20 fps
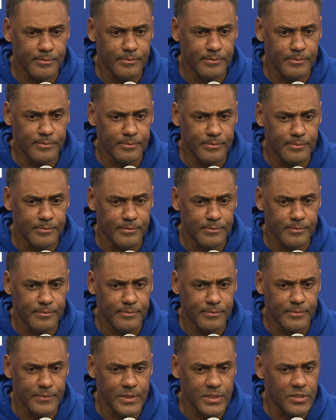
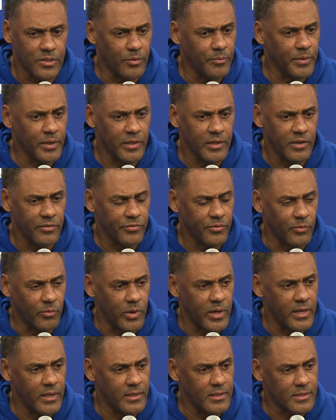in so many different
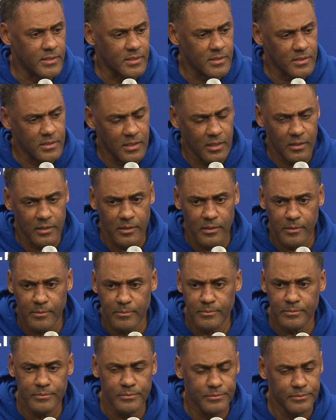ways.
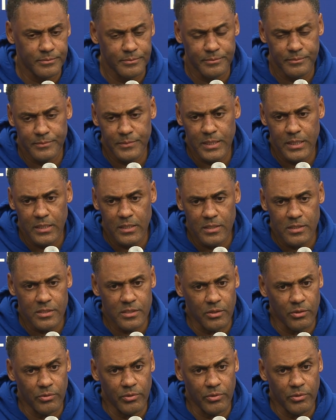So